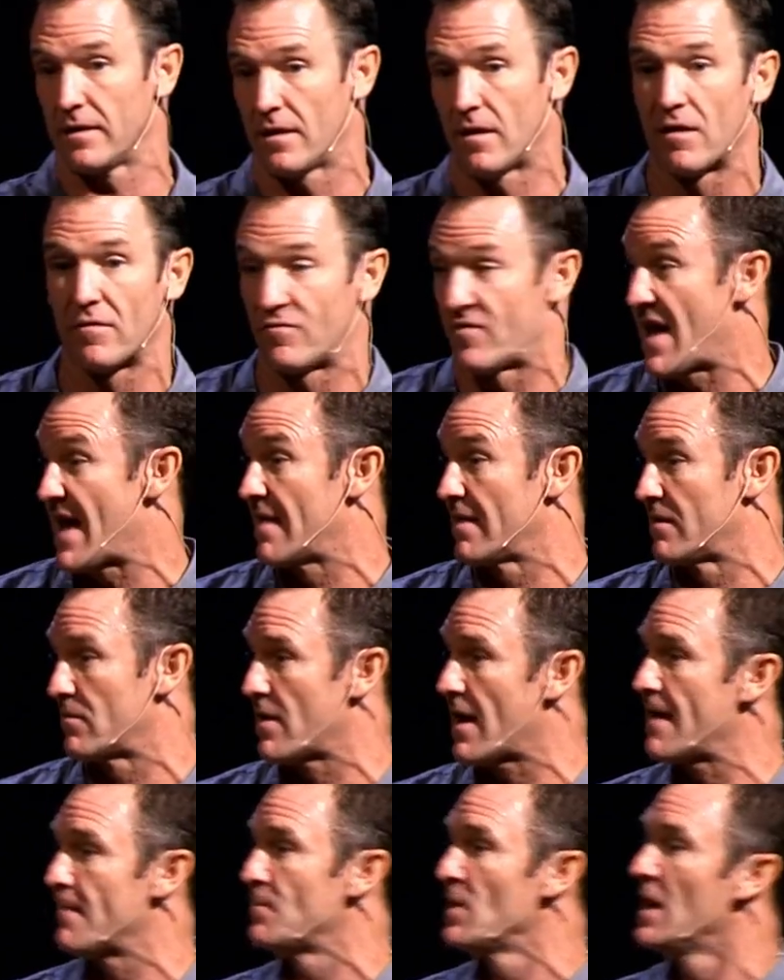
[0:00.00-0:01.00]
in our valley,
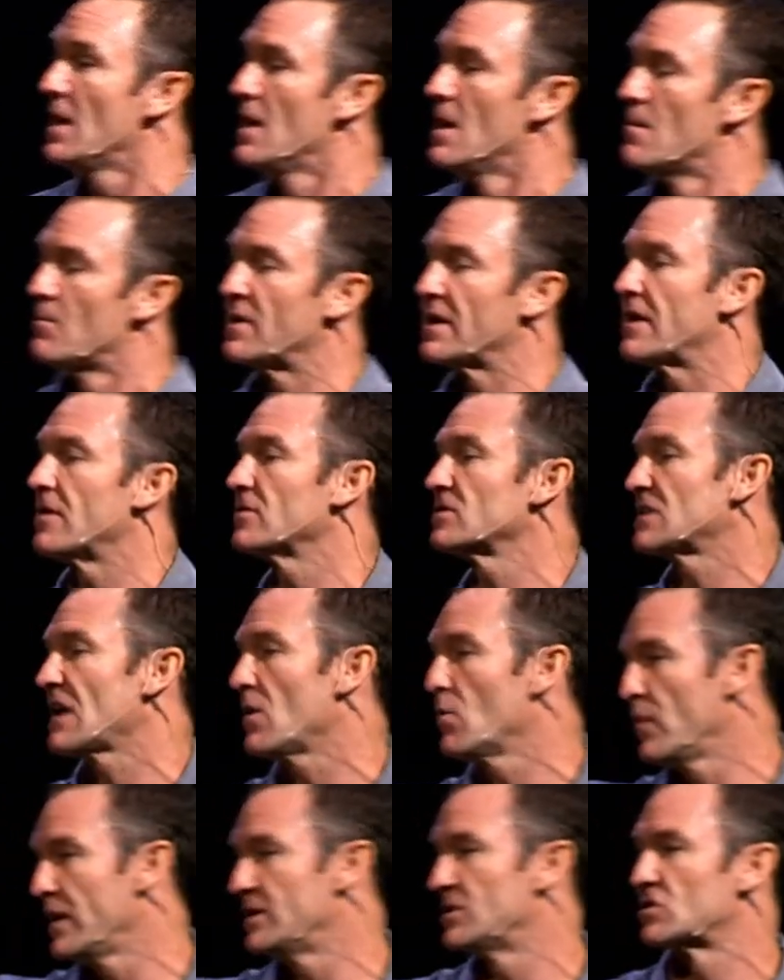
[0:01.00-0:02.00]
right? But here's how
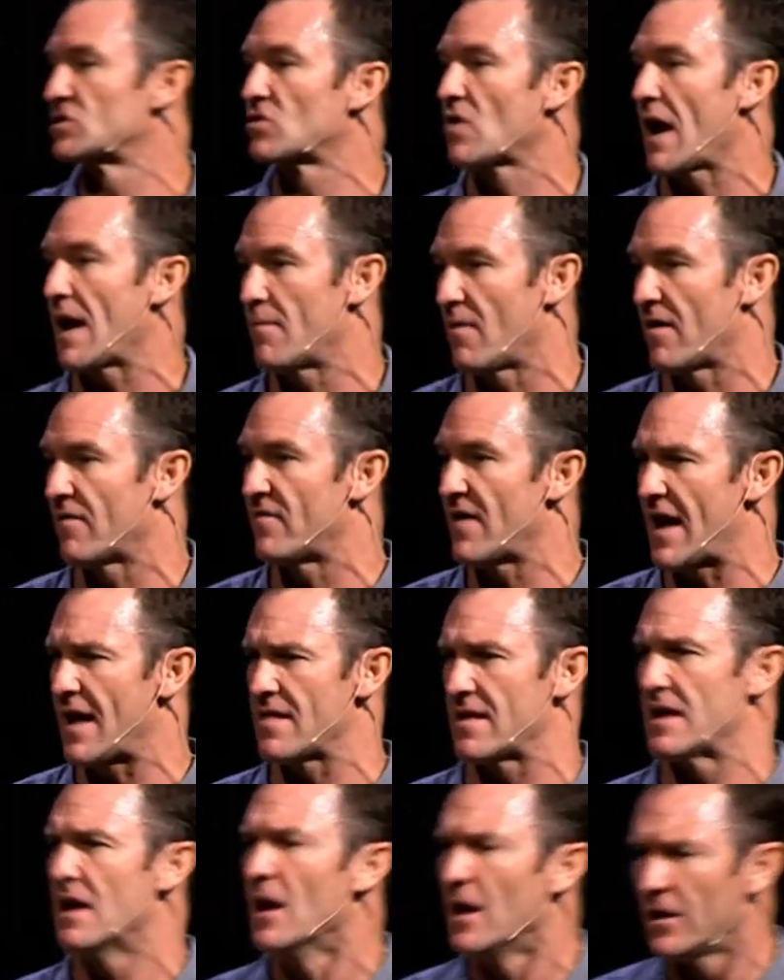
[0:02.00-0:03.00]
we describe our
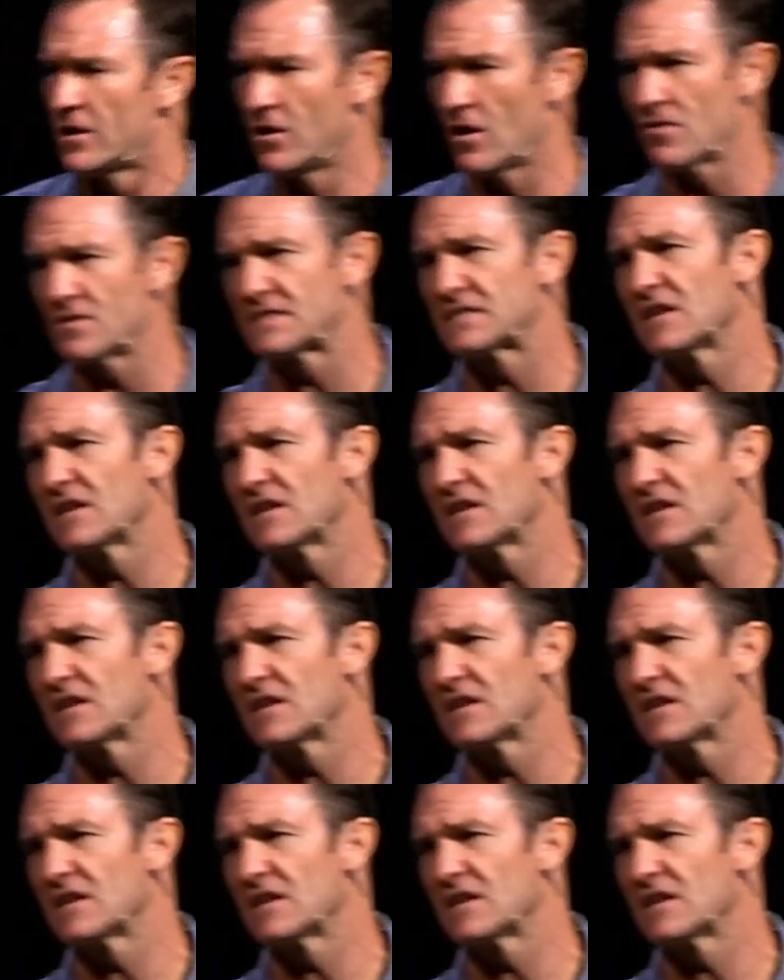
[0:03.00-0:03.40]
valley. You know, the